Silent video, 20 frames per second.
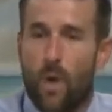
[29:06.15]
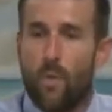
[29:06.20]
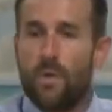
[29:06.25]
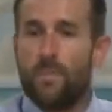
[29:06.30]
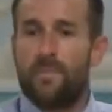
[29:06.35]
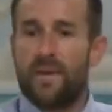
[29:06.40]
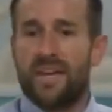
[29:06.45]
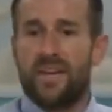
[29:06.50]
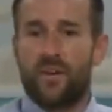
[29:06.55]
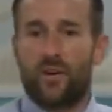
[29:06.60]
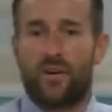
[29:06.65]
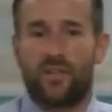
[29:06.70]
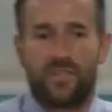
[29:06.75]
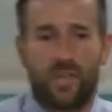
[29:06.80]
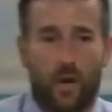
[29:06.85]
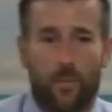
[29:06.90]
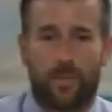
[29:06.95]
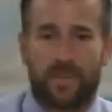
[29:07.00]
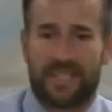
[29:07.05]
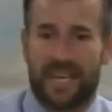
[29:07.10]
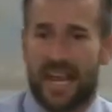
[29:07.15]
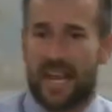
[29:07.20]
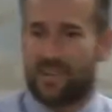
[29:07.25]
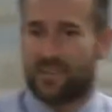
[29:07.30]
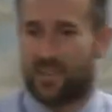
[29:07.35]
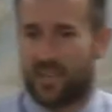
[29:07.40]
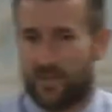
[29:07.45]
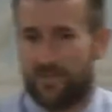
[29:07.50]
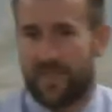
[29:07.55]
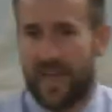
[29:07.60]
would be your
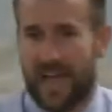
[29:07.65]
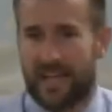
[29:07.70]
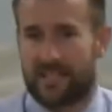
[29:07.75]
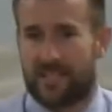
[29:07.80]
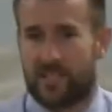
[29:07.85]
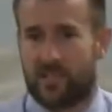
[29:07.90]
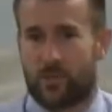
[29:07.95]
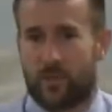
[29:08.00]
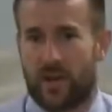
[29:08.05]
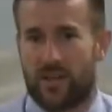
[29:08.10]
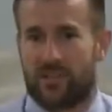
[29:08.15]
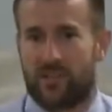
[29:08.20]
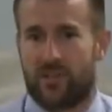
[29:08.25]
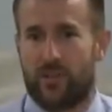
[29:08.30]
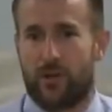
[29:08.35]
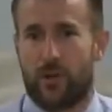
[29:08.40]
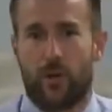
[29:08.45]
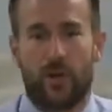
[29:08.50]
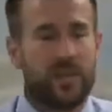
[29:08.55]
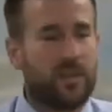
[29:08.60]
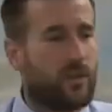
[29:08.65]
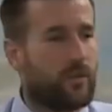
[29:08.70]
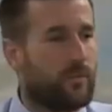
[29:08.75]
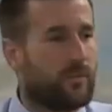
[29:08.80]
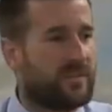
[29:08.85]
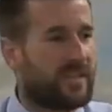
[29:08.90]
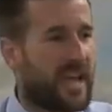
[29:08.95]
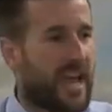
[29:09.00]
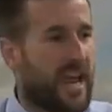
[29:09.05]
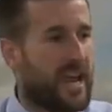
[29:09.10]
interpretation of that situation? You know what you'd
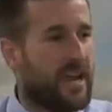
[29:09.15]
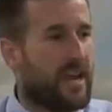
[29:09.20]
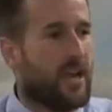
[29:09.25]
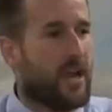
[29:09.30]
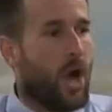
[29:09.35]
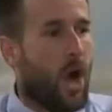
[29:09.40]
say?